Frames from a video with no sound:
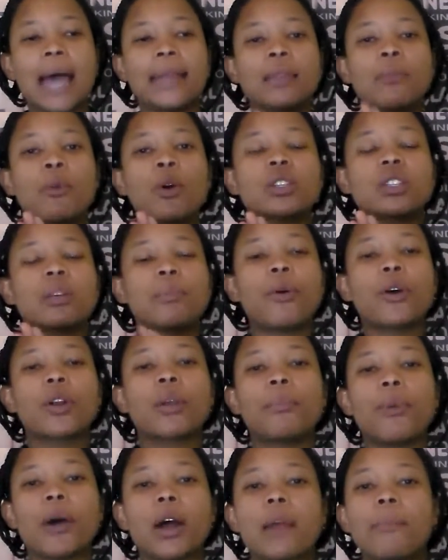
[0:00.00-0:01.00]
And the most
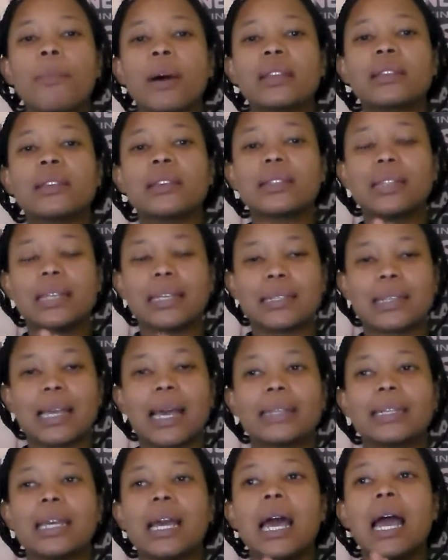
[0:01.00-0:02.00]
important part about this is
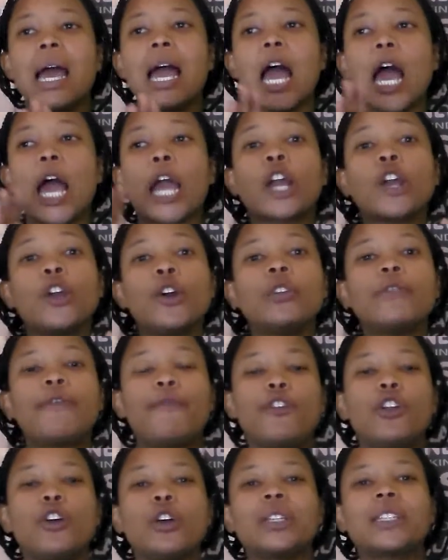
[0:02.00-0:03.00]
that a good
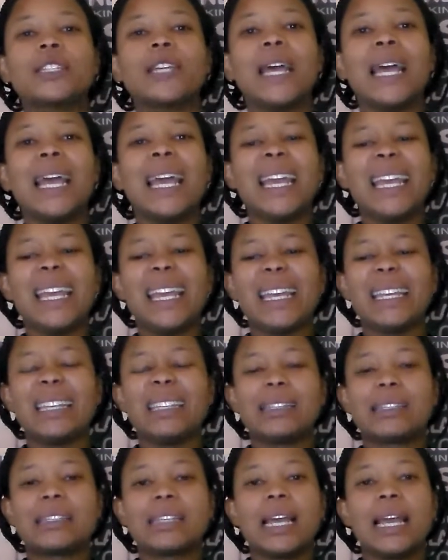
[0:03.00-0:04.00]
flirt
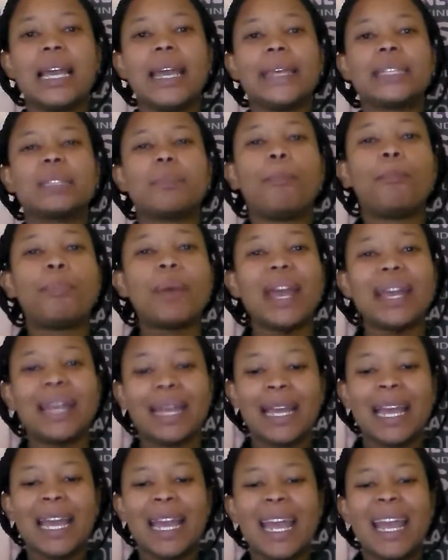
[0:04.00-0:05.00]
is
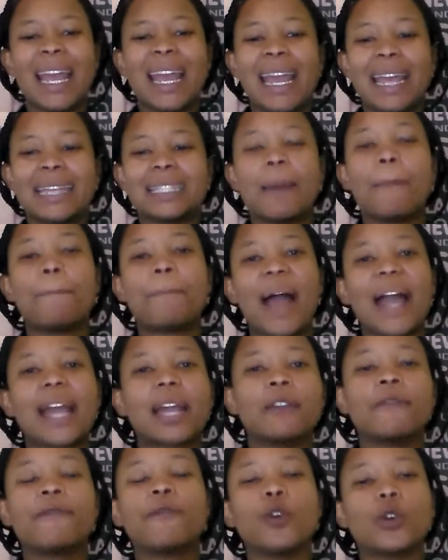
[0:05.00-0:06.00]
a
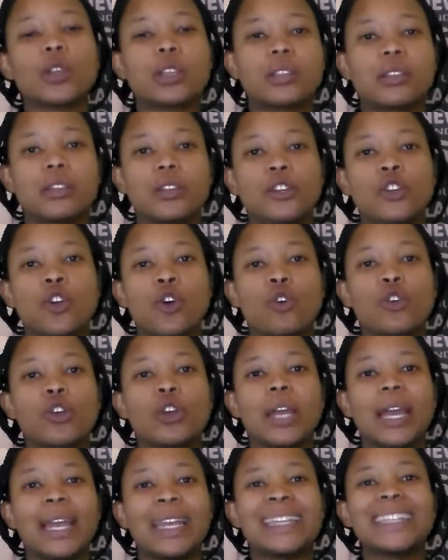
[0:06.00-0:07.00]
back and forth,
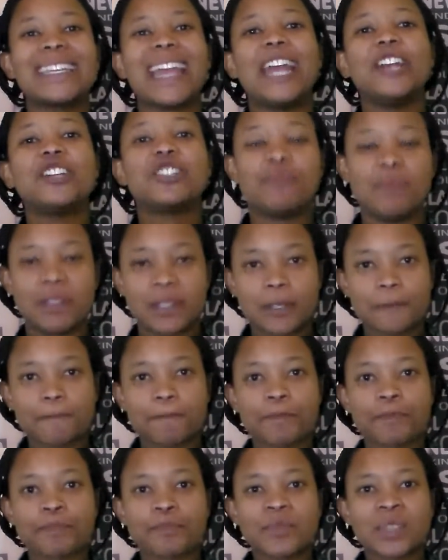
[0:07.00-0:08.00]
engagement.
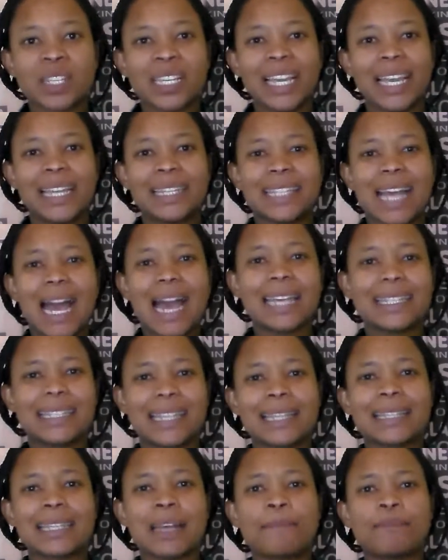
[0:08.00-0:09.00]
It's I
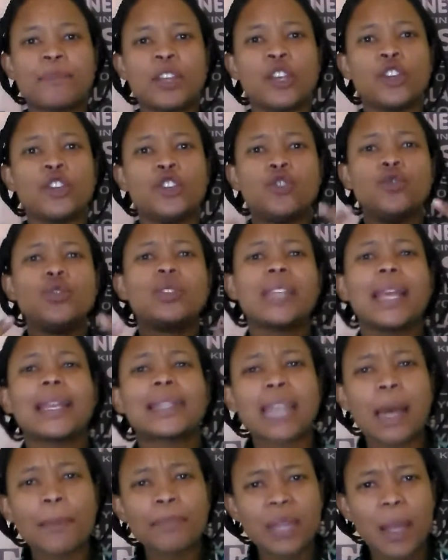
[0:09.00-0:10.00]
say something, you say
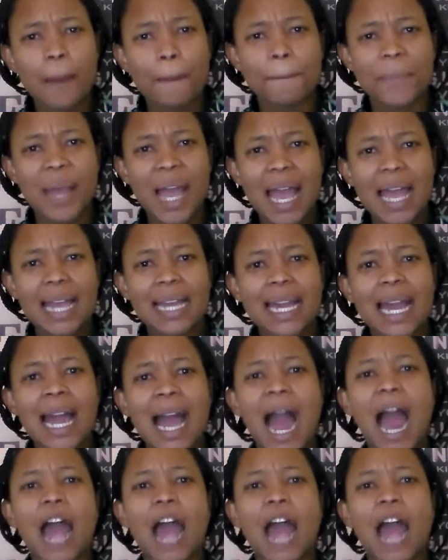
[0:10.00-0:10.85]
something back,